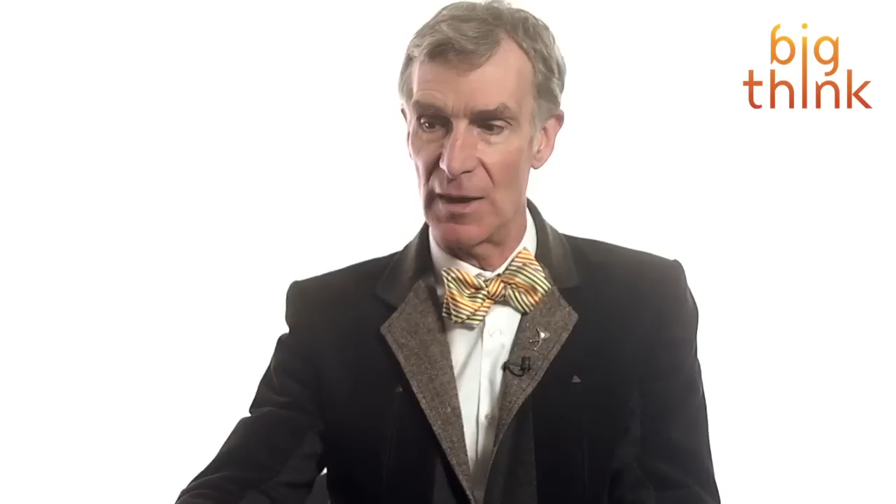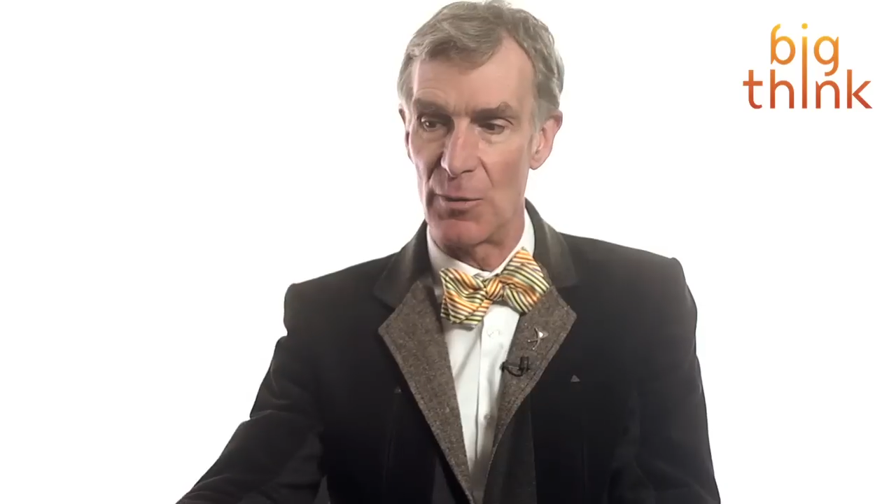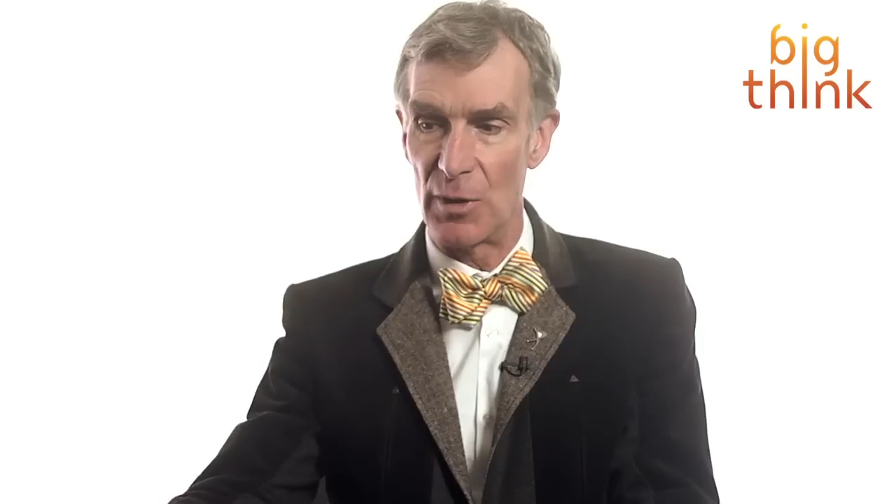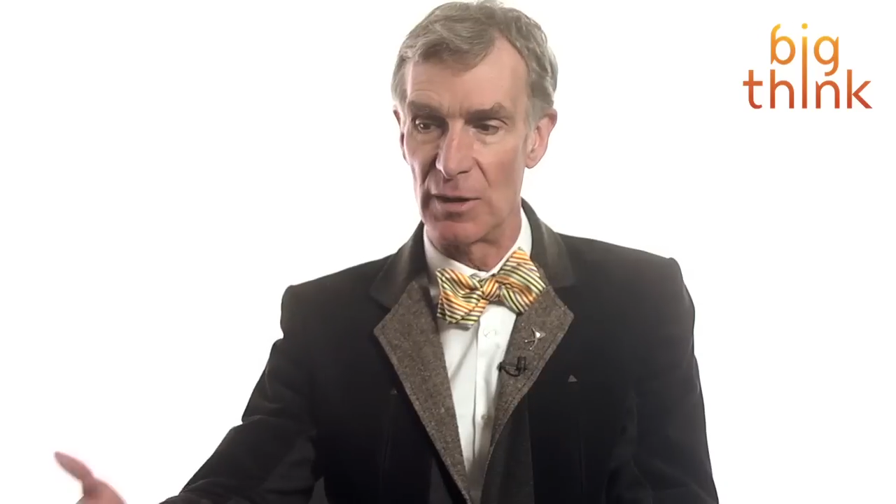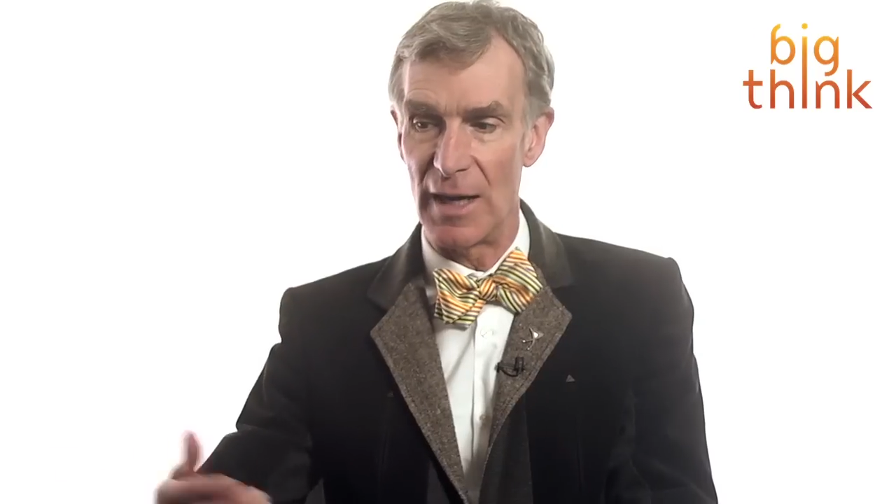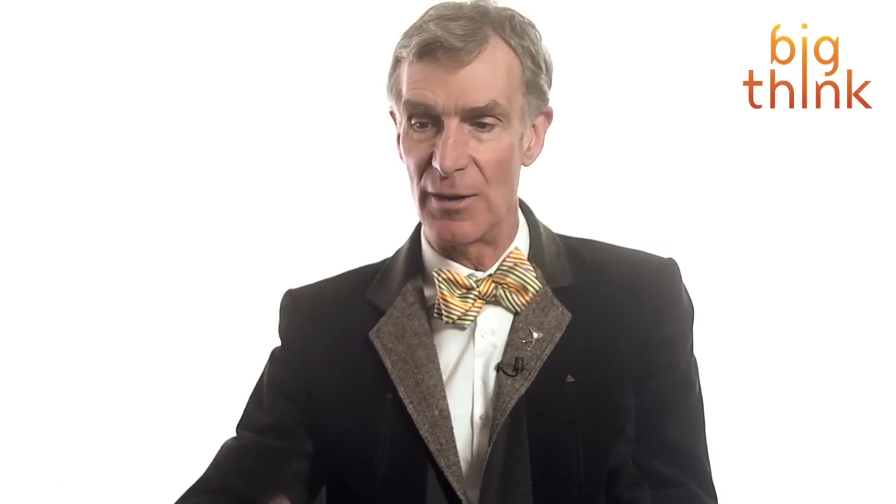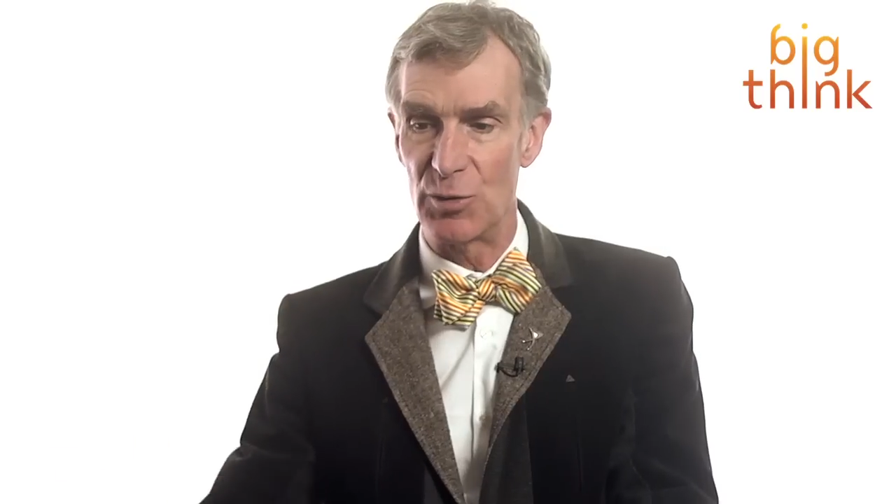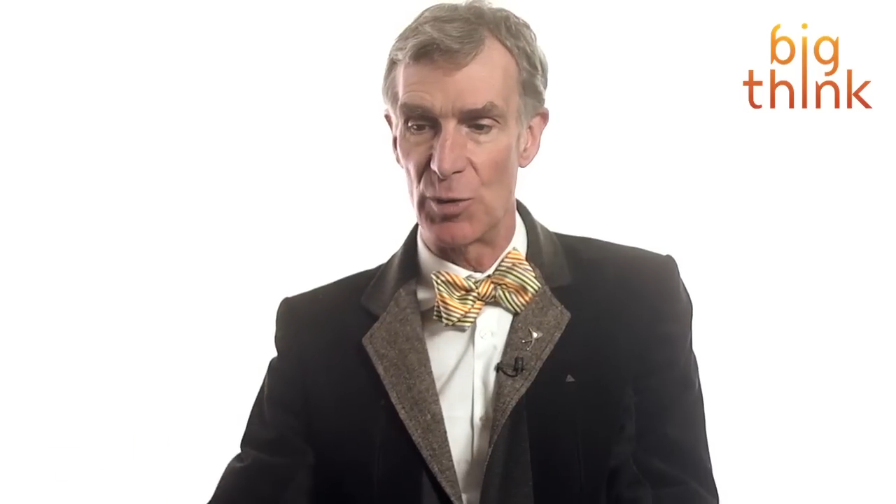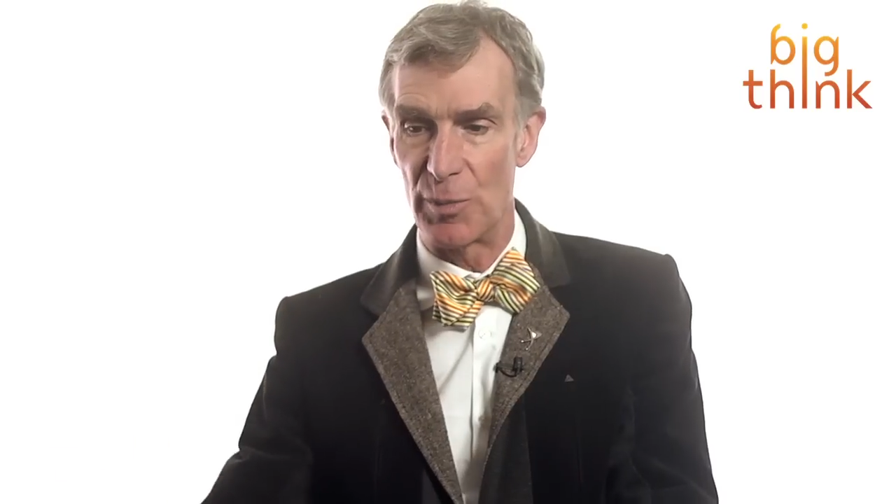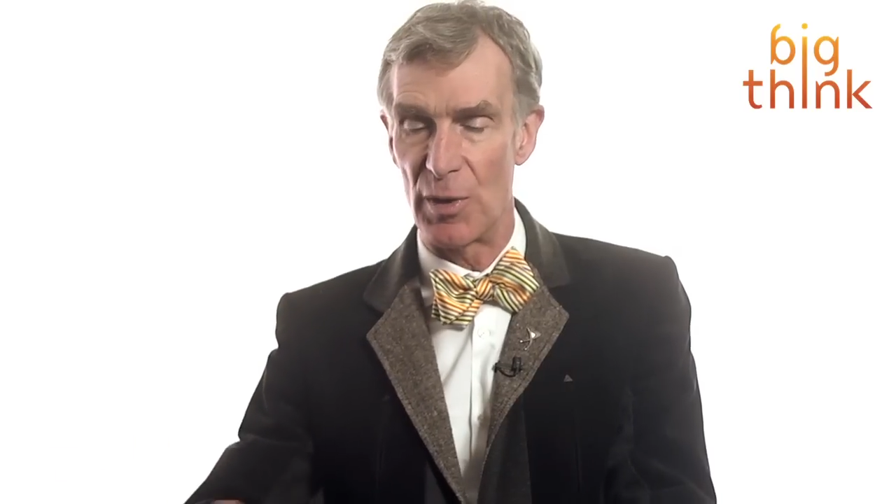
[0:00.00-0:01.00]
they were
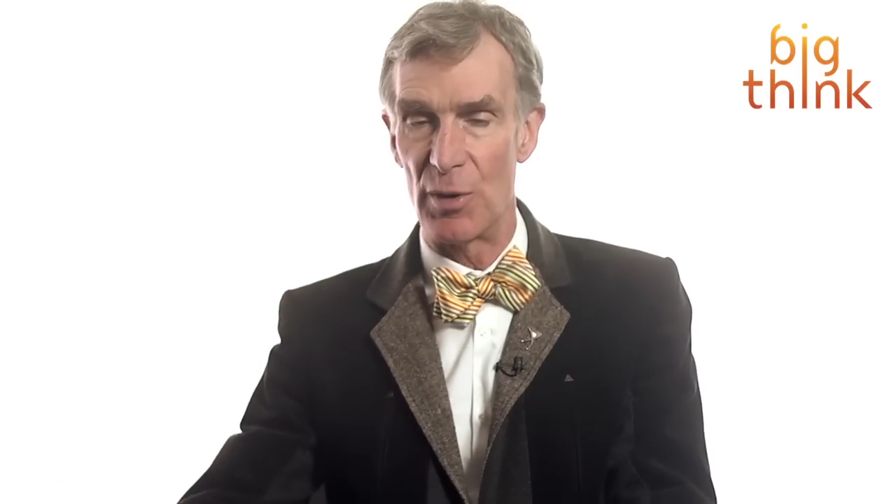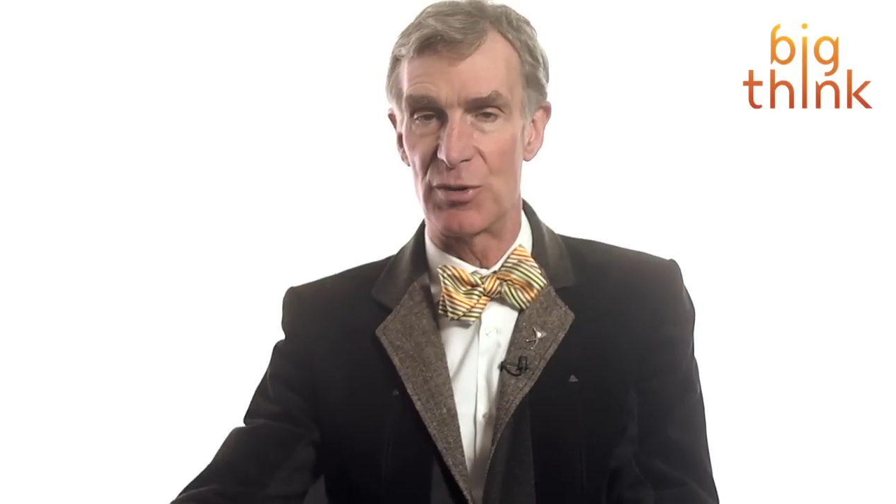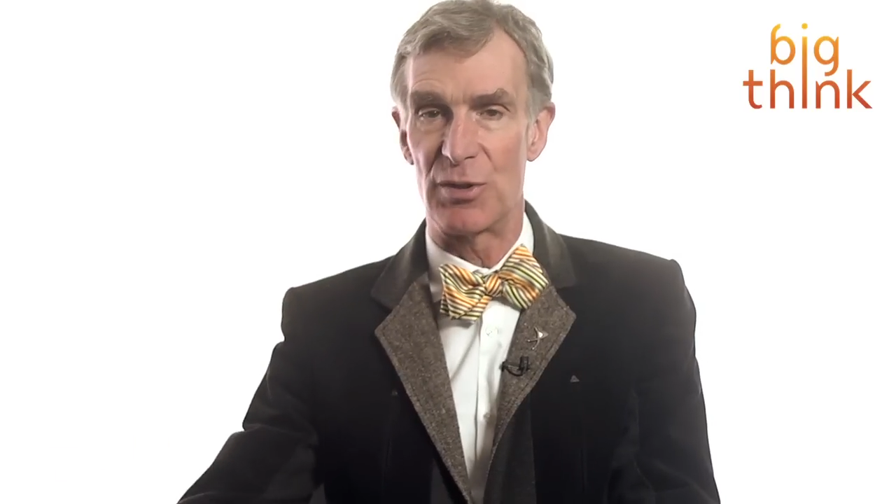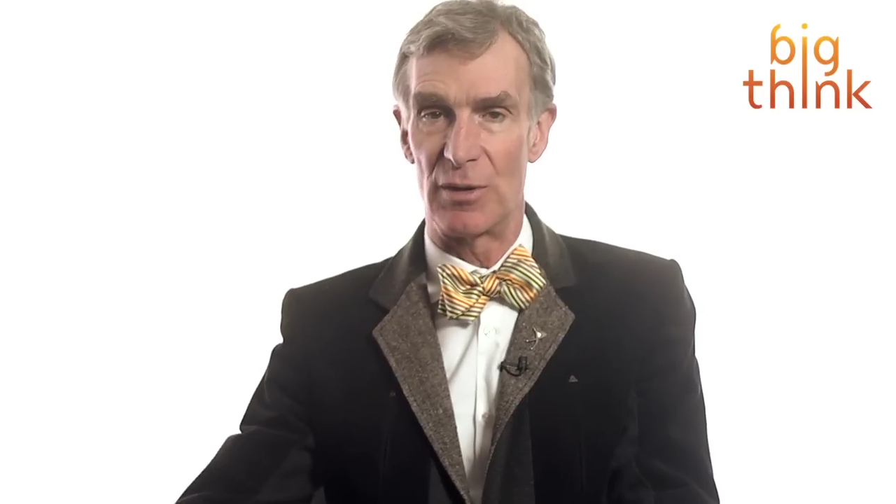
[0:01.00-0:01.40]
allowed to approach,